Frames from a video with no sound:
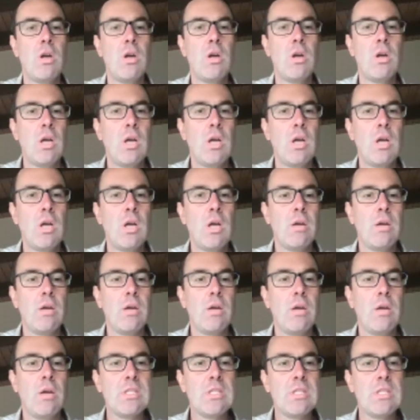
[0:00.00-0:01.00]
And we can
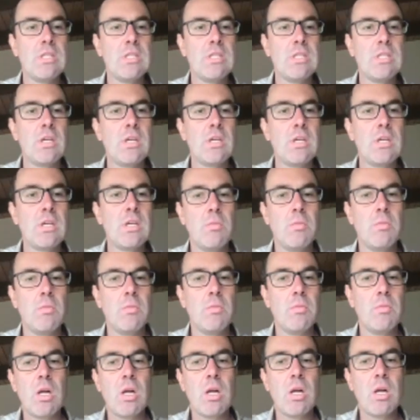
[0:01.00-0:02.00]
see that in the
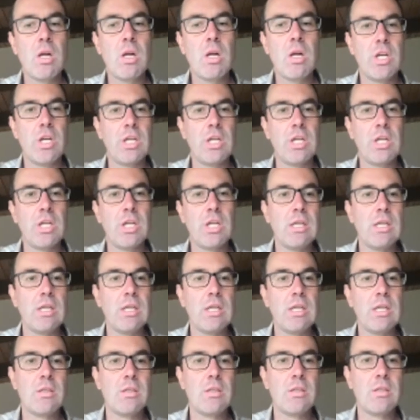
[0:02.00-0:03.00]
polygenic case, the
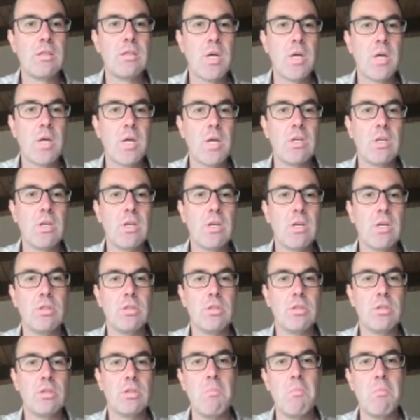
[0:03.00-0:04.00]
populations are
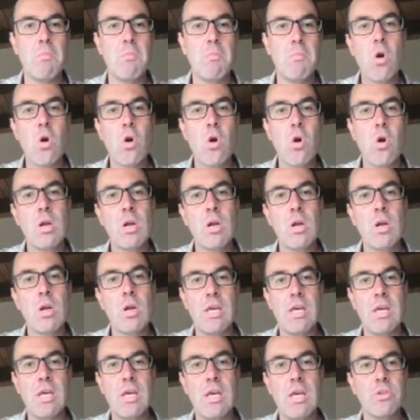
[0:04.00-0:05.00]
more able
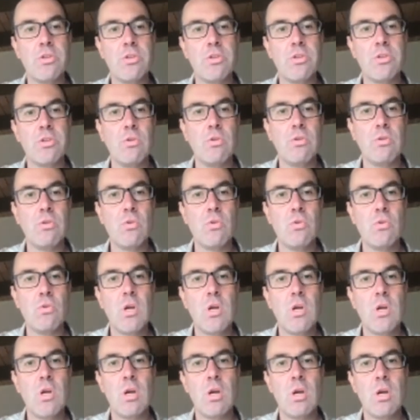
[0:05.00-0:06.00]
to
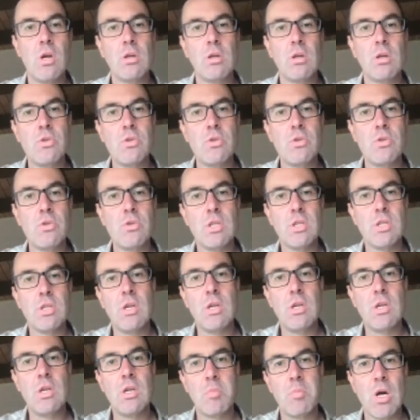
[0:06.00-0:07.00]
closely
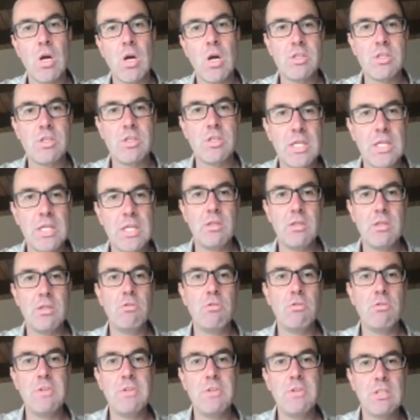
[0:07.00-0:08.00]
approximate the new
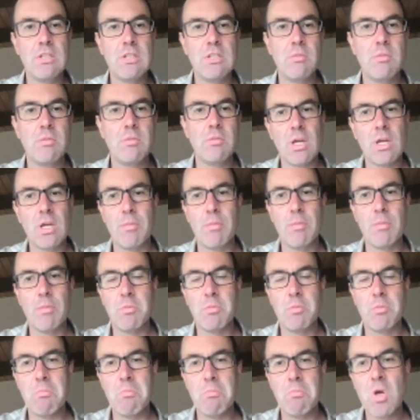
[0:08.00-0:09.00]
phenotypic
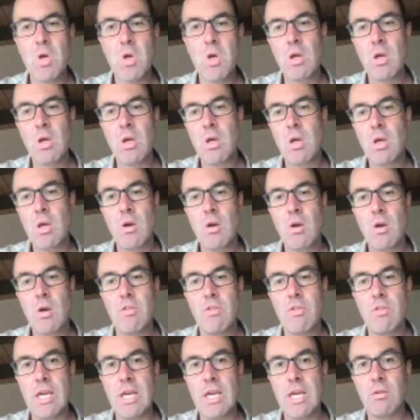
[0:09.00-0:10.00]
optimum
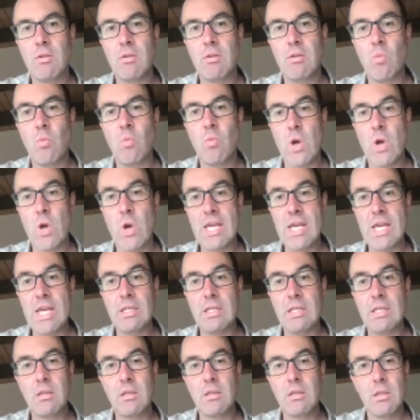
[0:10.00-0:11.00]
than
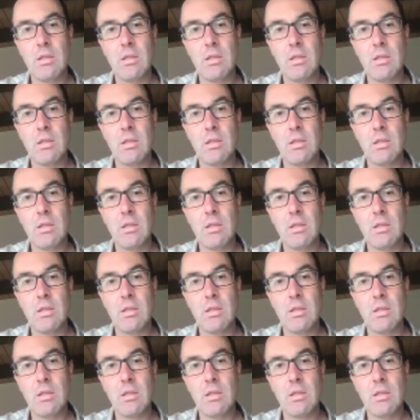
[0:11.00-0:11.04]
when